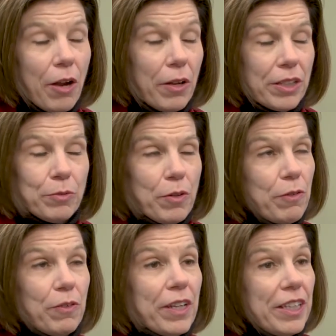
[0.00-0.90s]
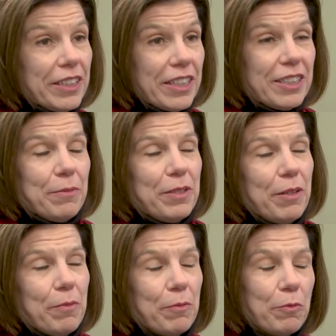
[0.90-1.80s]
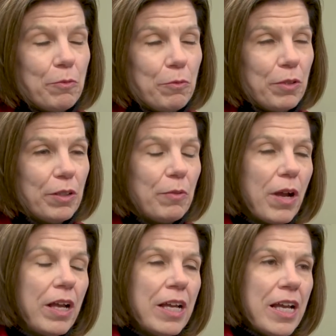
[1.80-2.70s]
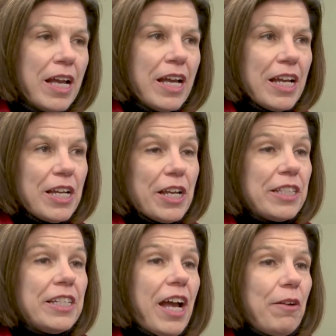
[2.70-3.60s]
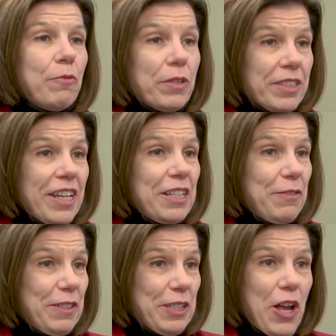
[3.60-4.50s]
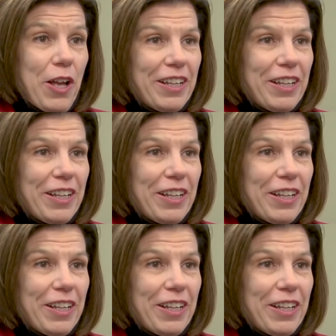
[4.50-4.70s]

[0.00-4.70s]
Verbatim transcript: well that's wonderful i think that sums it up really well it's not one size fits all